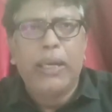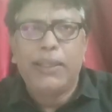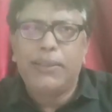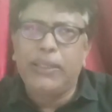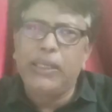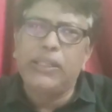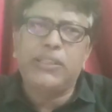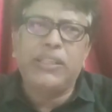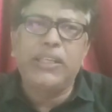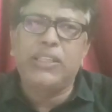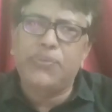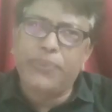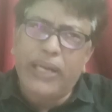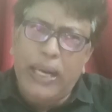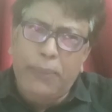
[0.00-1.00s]
these things
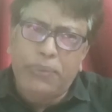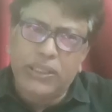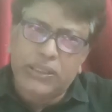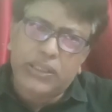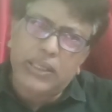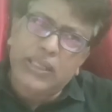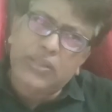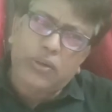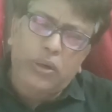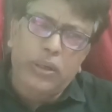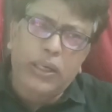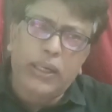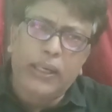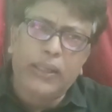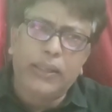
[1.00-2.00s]
we have discussed
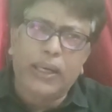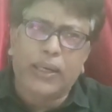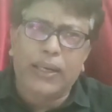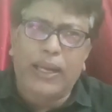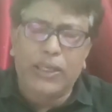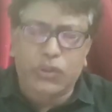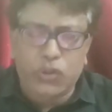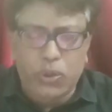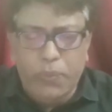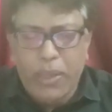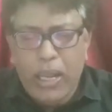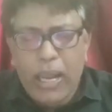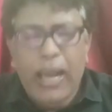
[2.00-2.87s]
already in the classroom.